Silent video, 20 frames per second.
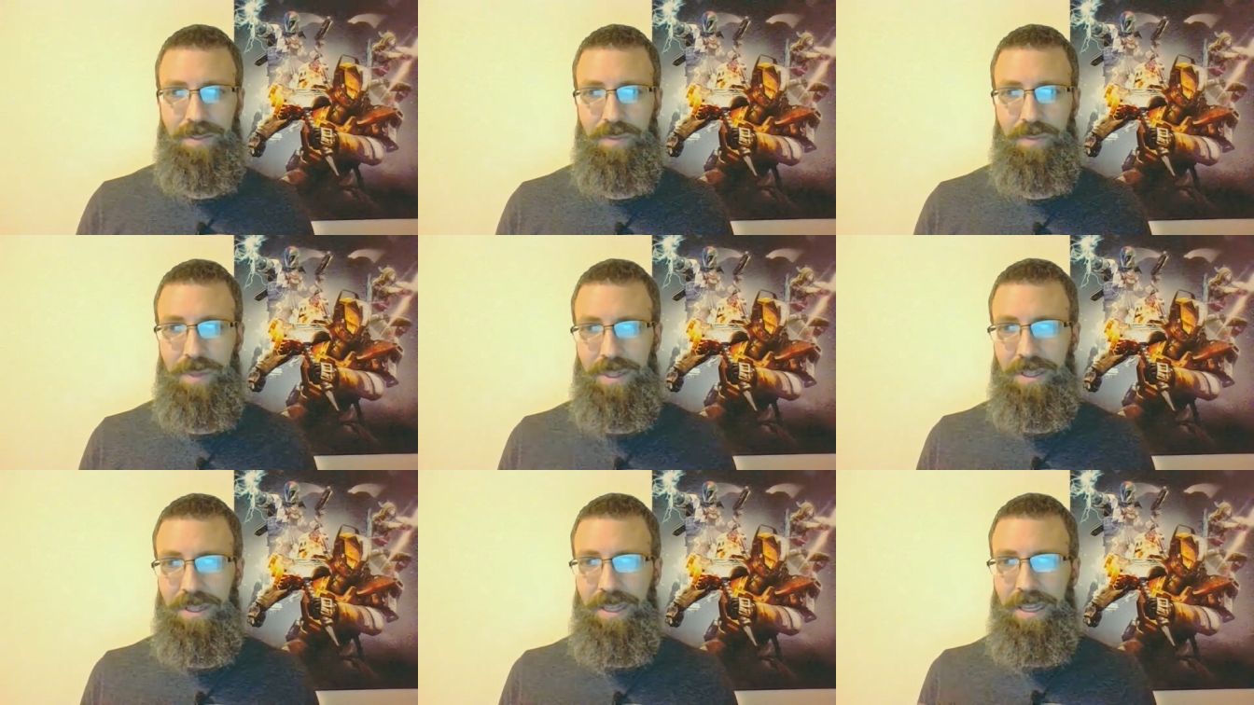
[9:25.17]

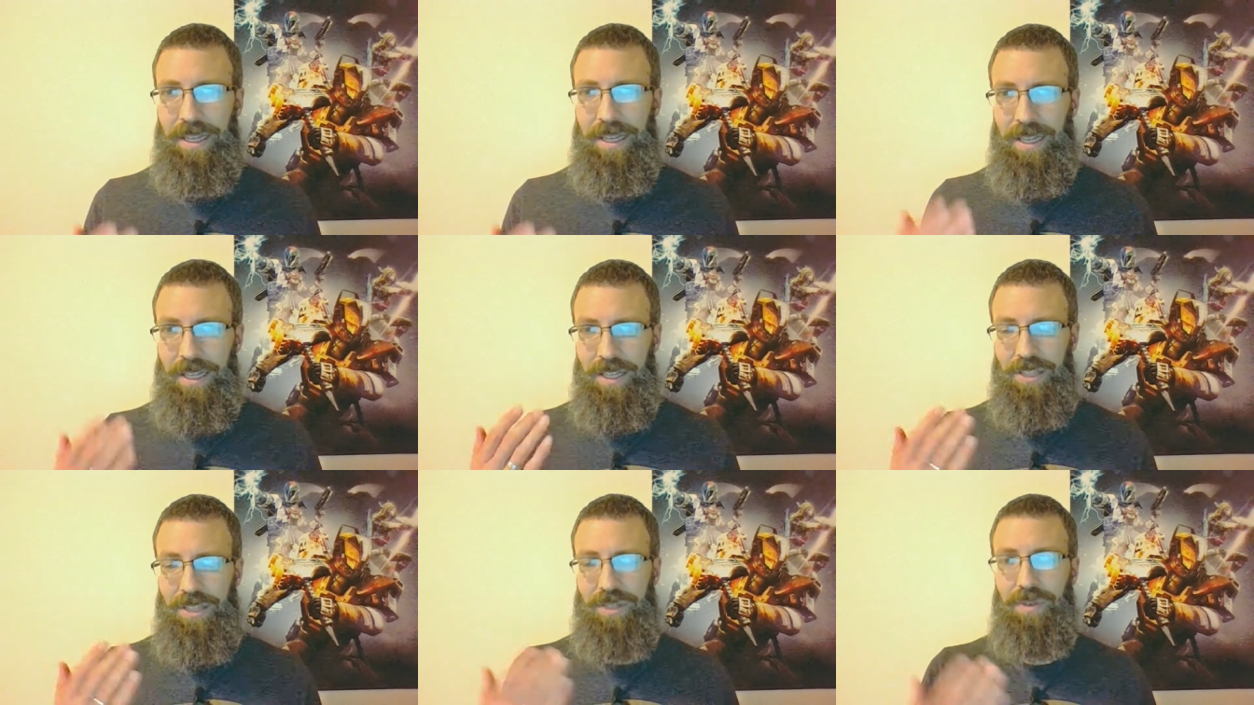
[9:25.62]
But
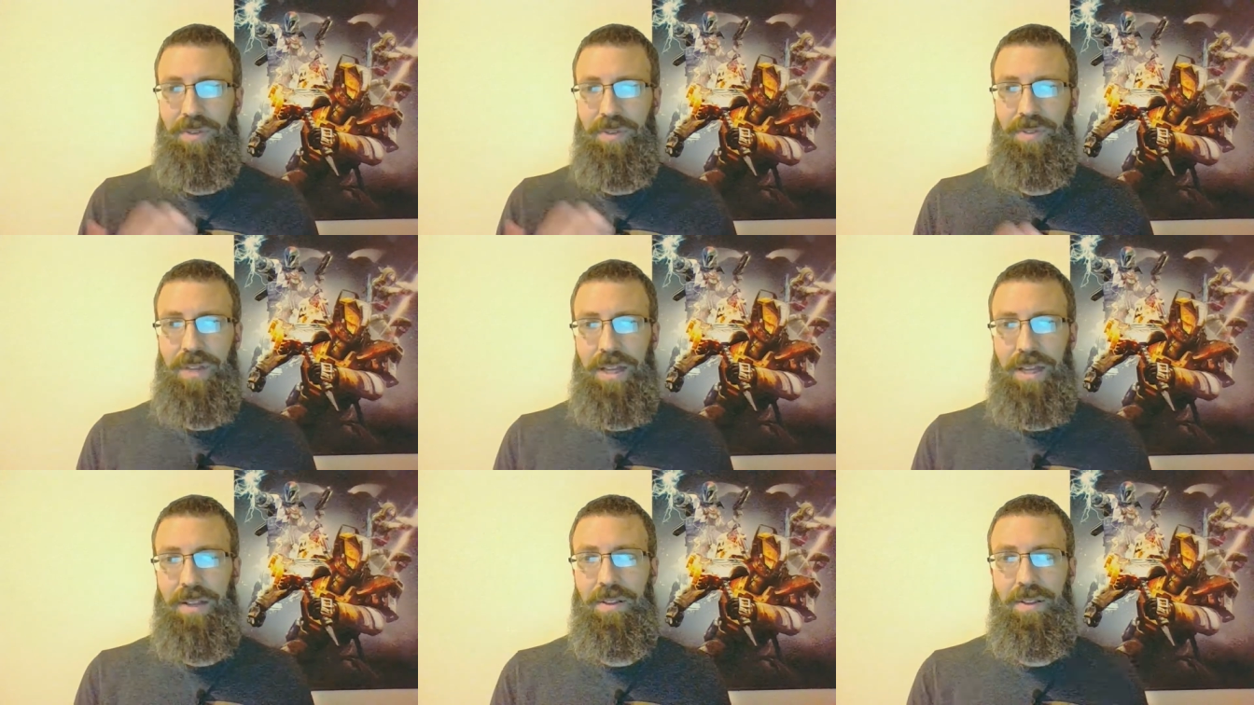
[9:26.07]
so if
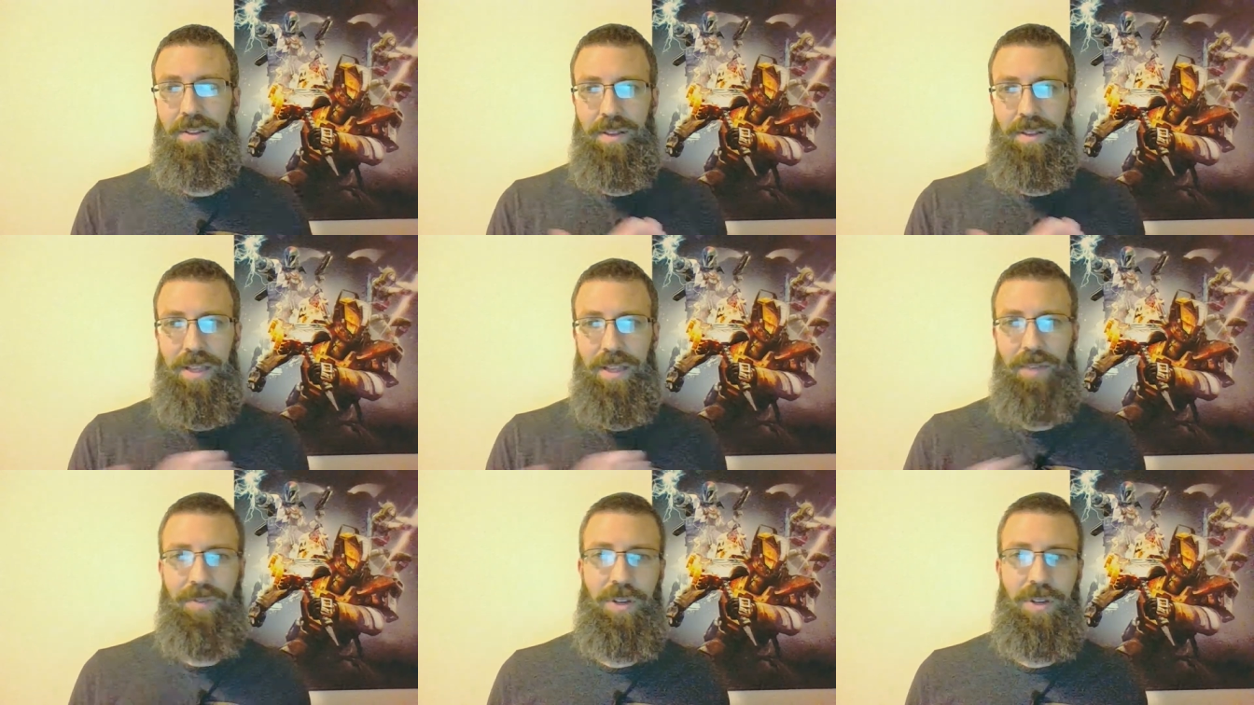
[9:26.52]

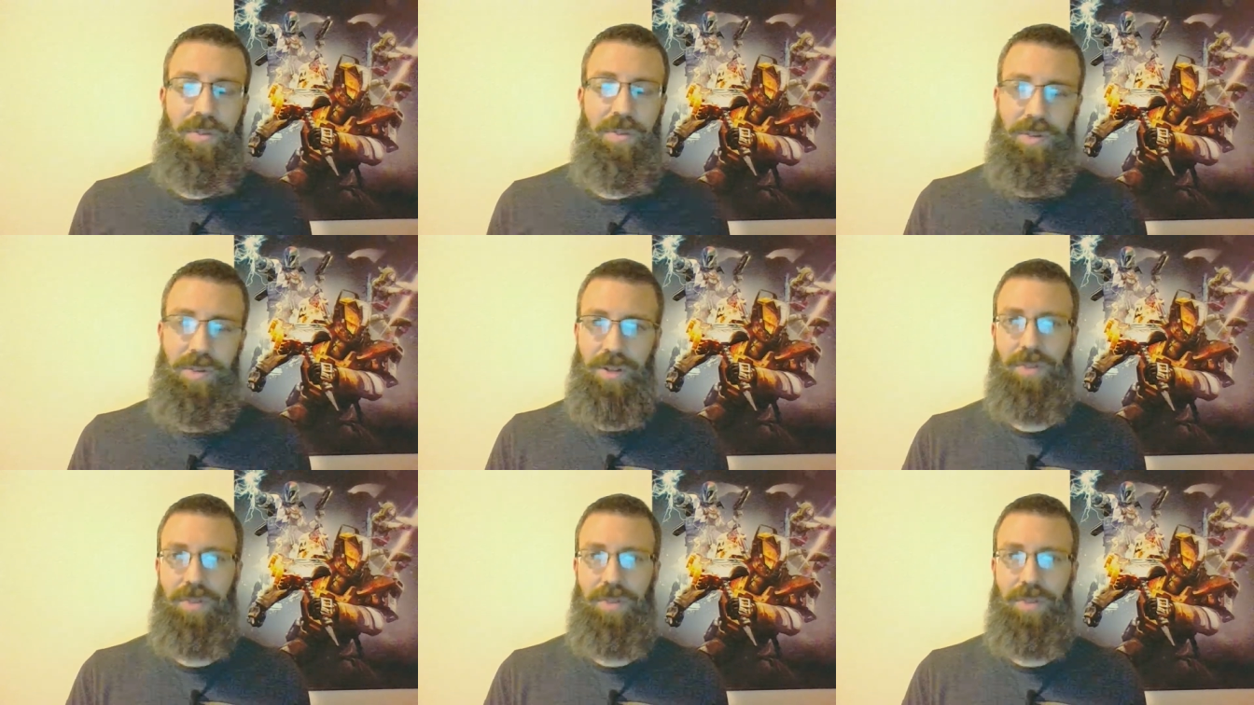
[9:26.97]
you don't